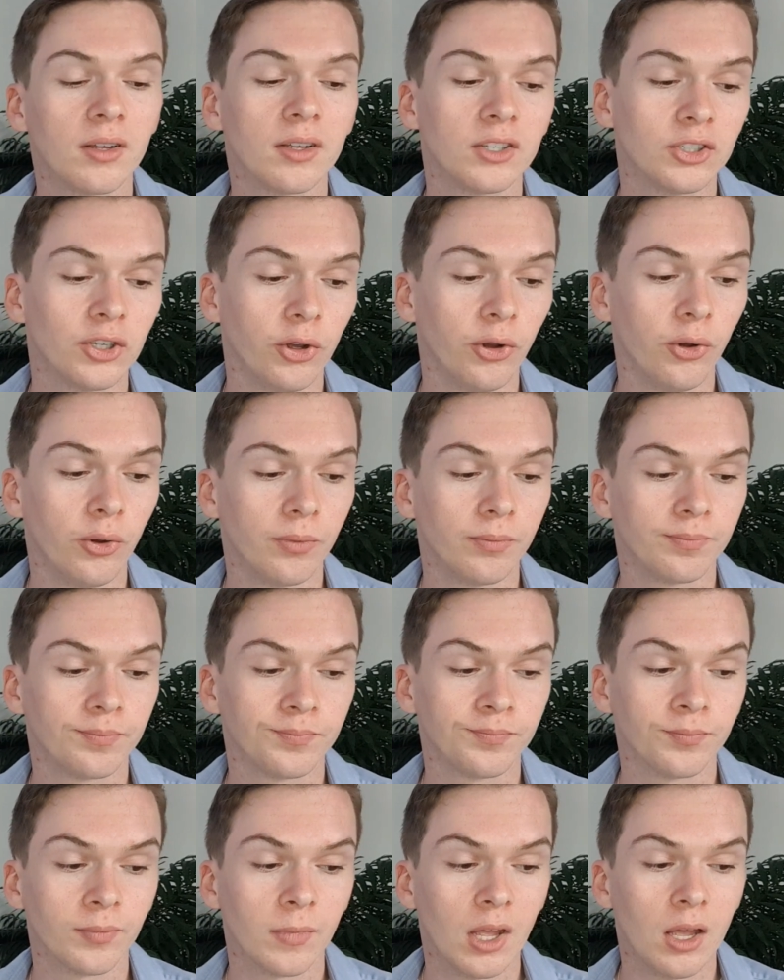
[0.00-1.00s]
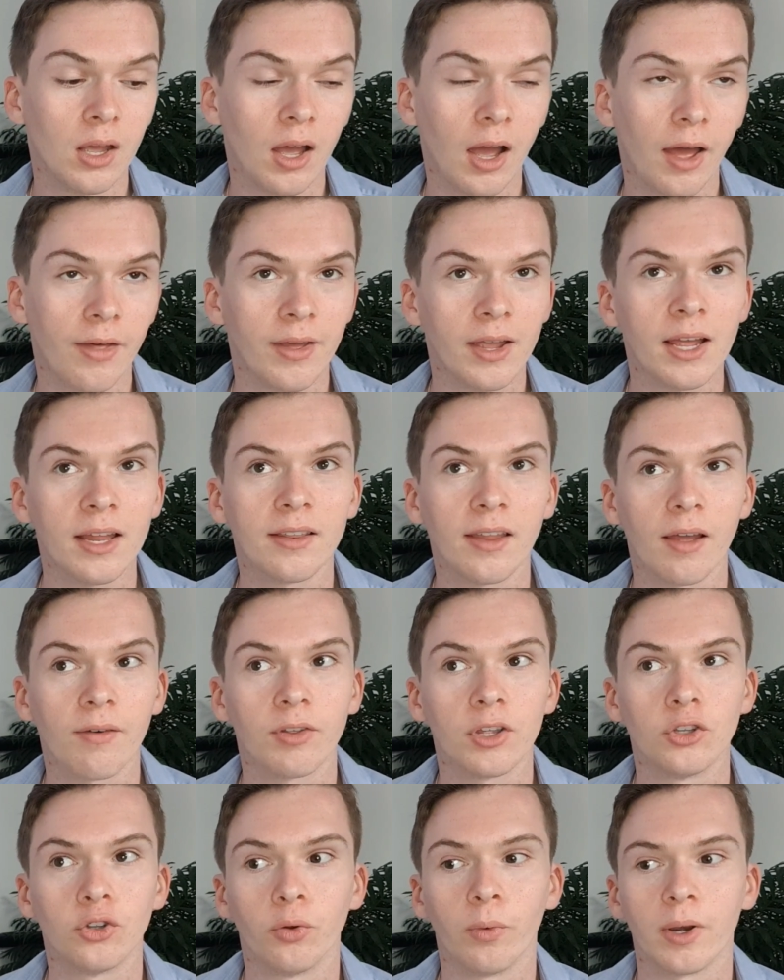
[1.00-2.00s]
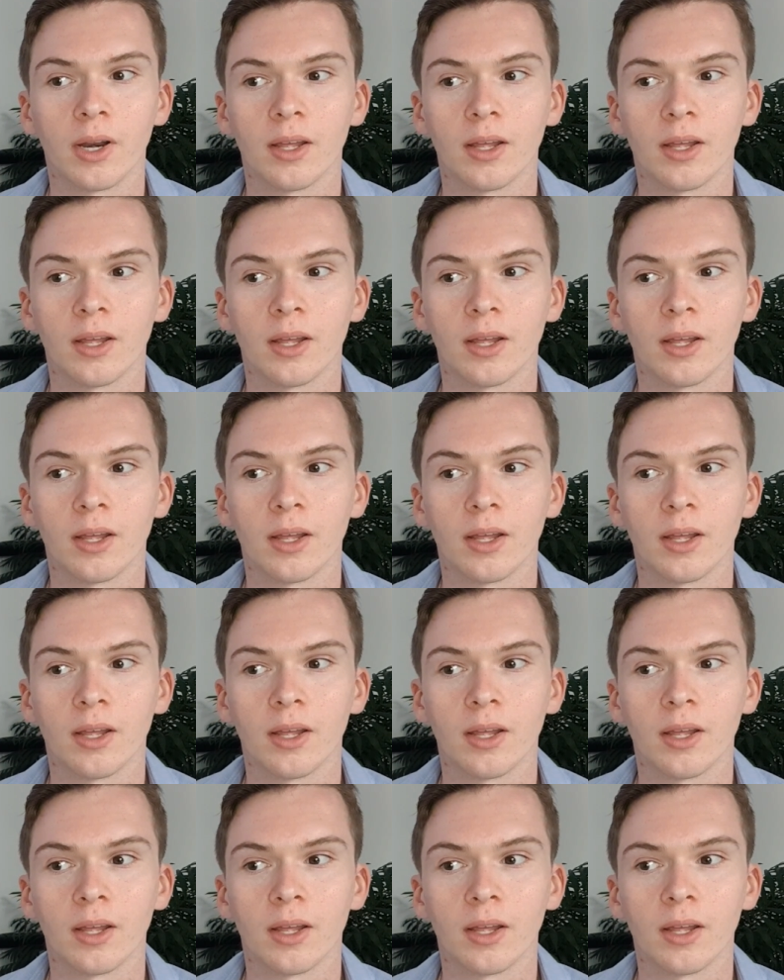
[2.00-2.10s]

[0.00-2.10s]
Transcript: So I think I definitely do